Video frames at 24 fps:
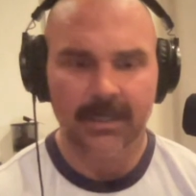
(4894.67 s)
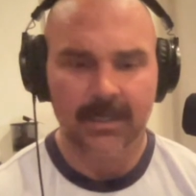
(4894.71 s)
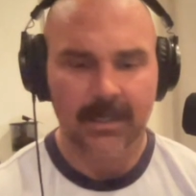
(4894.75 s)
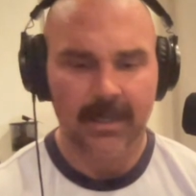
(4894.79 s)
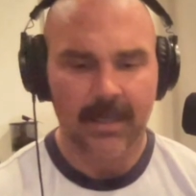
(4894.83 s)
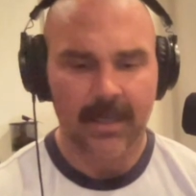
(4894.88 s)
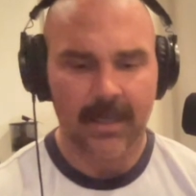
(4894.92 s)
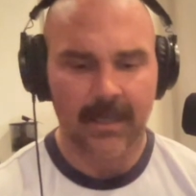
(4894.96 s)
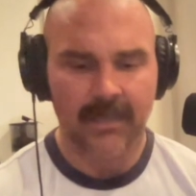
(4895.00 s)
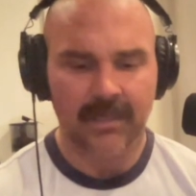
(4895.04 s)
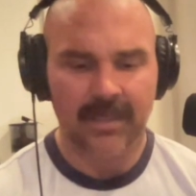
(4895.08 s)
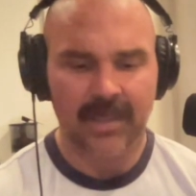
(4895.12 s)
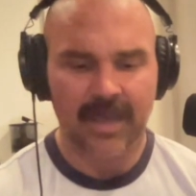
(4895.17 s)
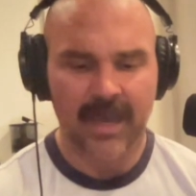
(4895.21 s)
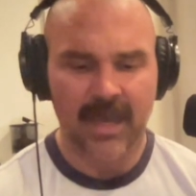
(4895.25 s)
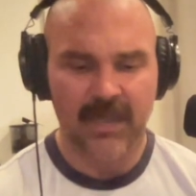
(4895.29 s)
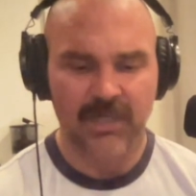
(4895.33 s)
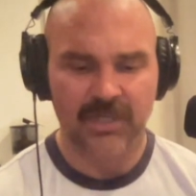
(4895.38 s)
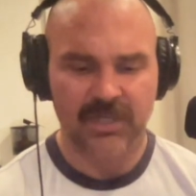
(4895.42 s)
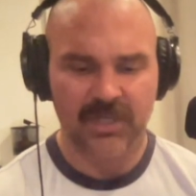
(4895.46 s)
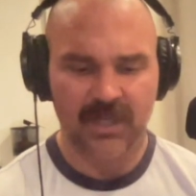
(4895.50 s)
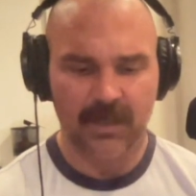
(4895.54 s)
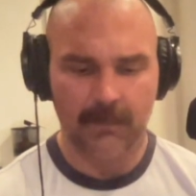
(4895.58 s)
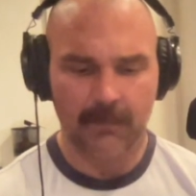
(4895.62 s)
And
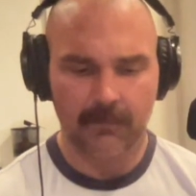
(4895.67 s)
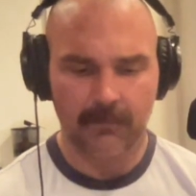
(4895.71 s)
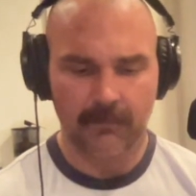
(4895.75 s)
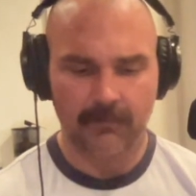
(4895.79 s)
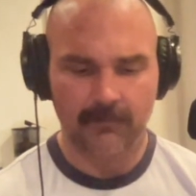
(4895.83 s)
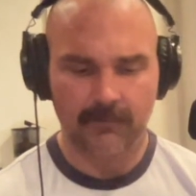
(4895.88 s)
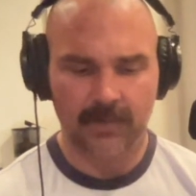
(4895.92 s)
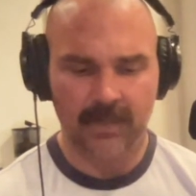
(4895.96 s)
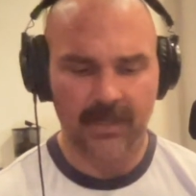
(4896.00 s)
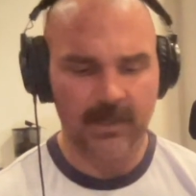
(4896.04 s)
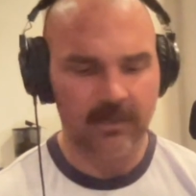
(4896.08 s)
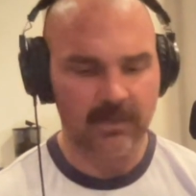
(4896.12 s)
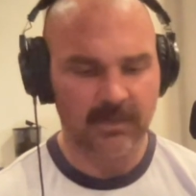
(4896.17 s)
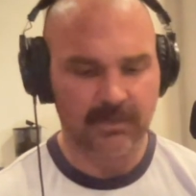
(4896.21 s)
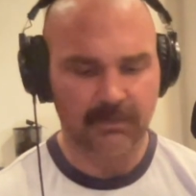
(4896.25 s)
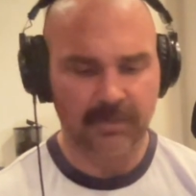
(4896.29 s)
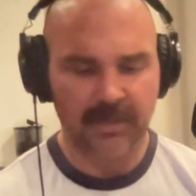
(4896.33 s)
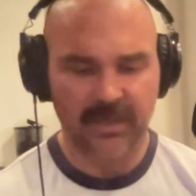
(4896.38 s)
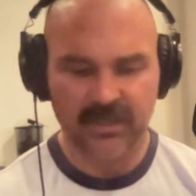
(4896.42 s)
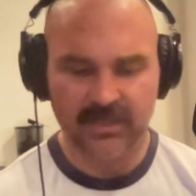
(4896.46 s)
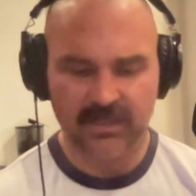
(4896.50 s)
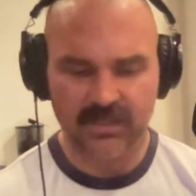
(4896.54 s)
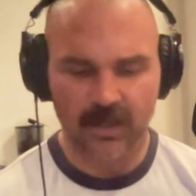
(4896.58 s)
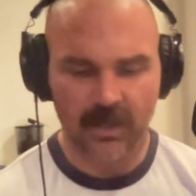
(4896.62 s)
Cash he was
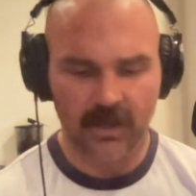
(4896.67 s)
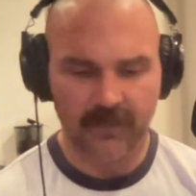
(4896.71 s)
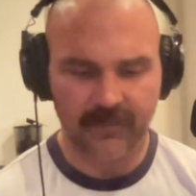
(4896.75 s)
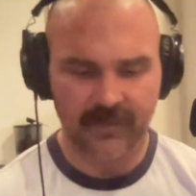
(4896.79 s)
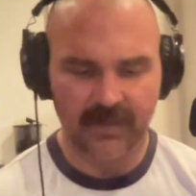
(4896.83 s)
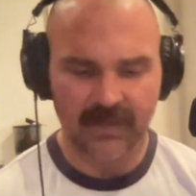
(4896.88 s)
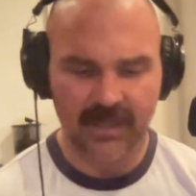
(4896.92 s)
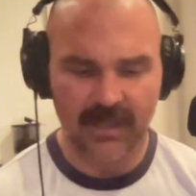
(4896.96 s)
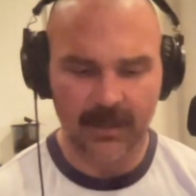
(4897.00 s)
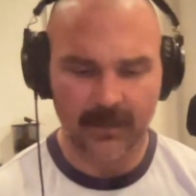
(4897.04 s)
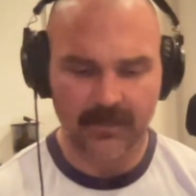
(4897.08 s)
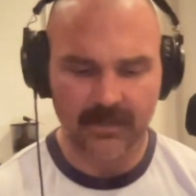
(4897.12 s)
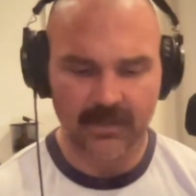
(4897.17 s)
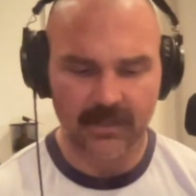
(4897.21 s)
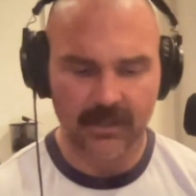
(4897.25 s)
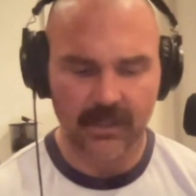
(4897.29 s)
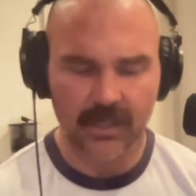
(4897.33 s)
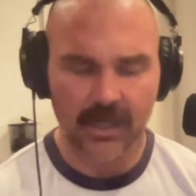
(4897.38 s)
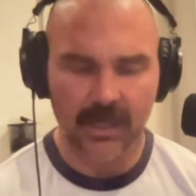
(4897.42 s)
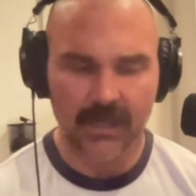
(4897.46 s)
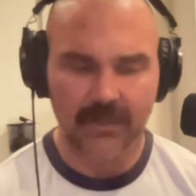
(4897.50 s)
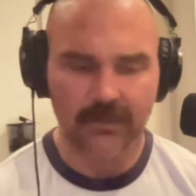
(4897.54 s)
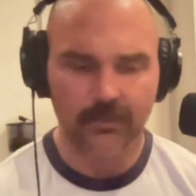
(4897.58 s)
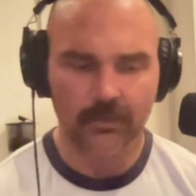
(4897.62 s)
pissed off and he came to the
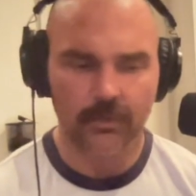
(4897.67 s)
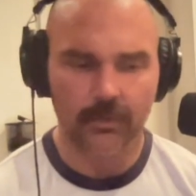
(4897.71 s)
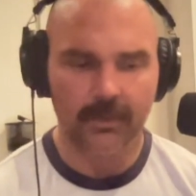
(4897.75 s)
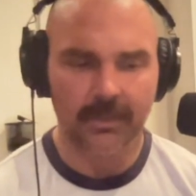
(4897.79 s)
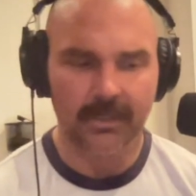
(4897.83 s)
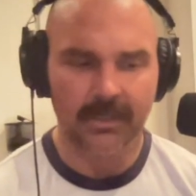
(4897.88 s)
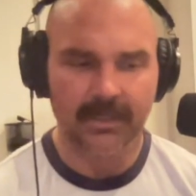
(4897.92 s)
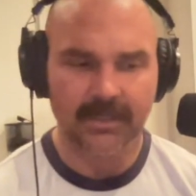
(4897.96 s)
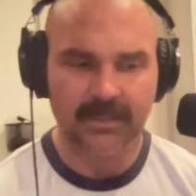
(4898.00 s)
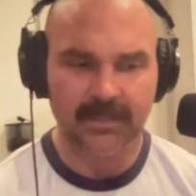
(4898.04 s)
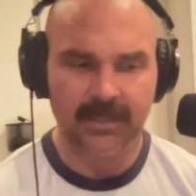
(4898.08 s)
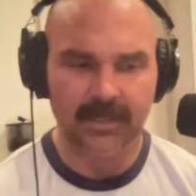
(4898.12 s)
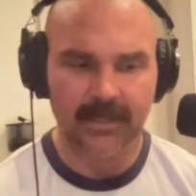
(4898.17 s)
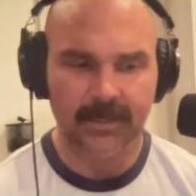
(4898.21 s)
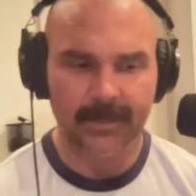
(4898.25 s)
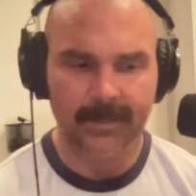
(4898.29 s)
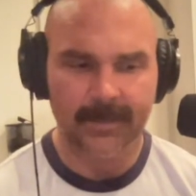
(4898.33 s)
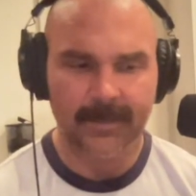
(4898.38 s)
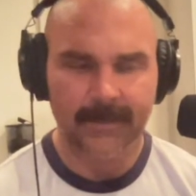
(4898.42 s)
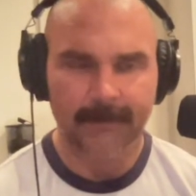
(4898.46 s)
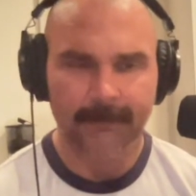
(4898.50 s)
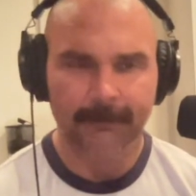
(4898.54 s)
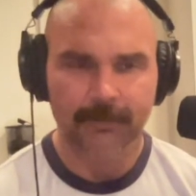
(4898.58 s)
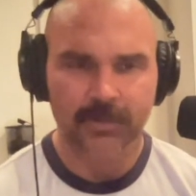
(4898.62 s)
locker room and he said,
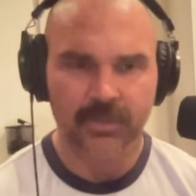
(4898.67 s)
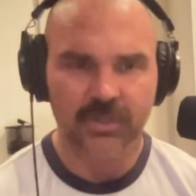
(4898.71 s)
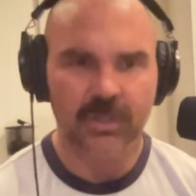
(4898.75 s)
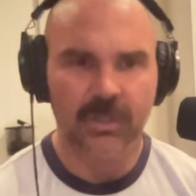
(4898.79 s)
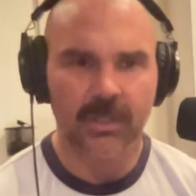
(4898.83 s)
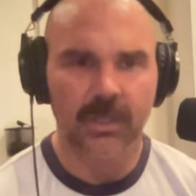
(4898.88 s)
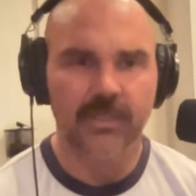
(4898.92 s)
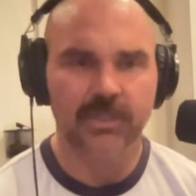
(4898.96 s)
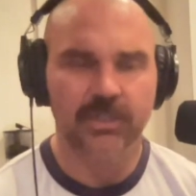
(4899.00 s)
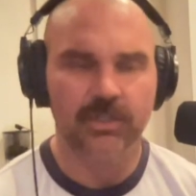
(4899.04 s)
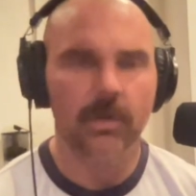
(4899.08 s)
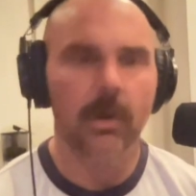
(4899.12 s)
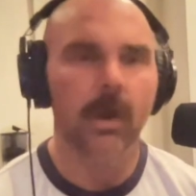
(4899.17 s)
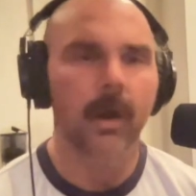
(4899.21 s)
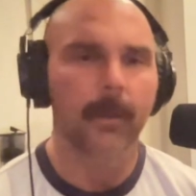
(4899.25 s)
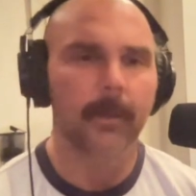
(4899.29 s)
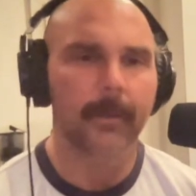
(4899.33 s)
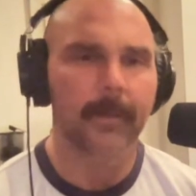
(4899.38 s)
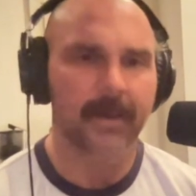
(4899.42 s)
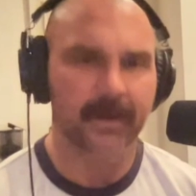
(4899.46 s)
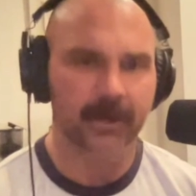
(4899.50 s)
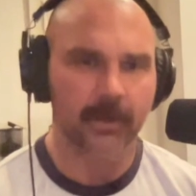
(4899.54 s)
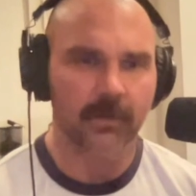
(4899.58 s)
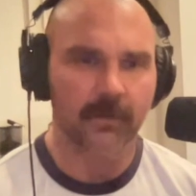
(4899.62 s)
just going to let you know, I'm
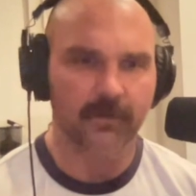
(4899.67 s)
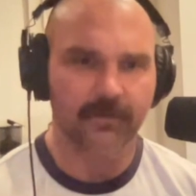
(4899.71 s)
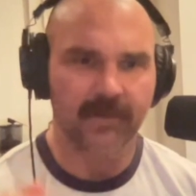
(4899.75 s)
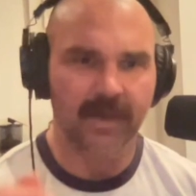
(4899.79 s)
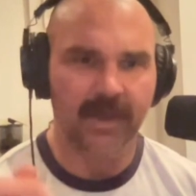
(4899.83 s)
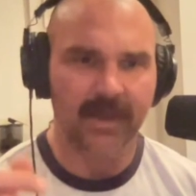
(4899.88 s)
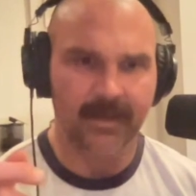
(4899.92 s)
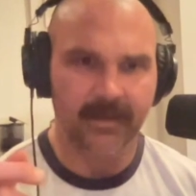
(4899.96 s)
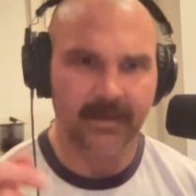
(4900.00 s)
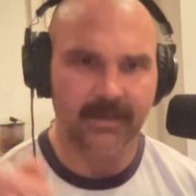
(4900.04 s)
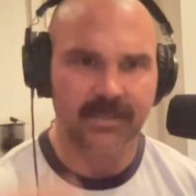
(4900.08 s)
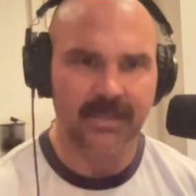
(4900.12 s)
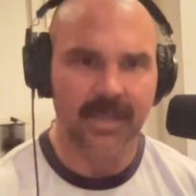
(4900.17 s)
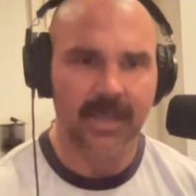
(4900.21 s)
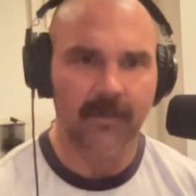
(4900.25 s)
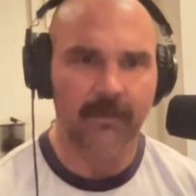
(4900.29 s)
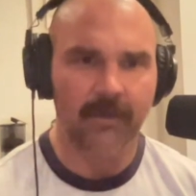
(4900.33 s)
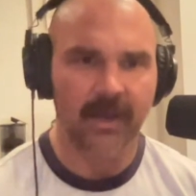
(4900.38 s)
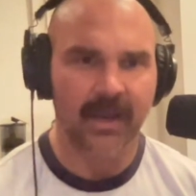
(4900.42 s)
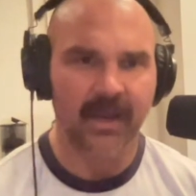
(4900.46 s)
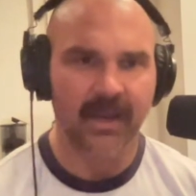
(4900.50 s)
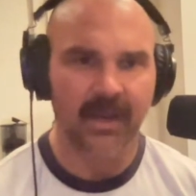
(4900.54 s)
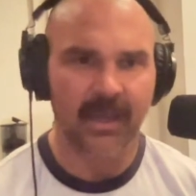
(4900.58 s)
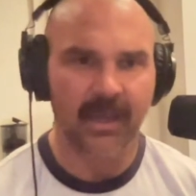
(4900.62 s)
about to go fight this guy
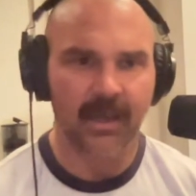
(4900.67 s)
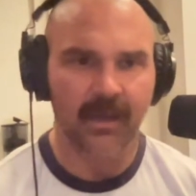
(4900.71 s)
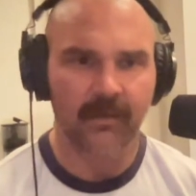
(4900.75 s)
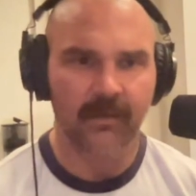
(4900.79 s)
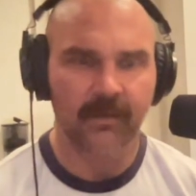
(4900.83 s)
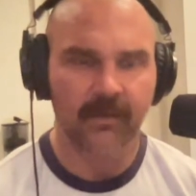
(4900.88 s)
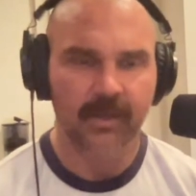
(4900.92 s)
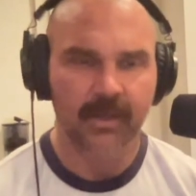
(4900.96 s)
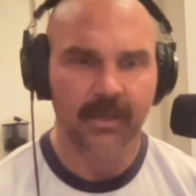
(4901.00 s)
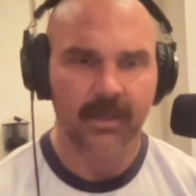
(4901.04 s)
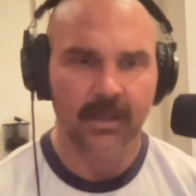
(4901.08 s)
right now.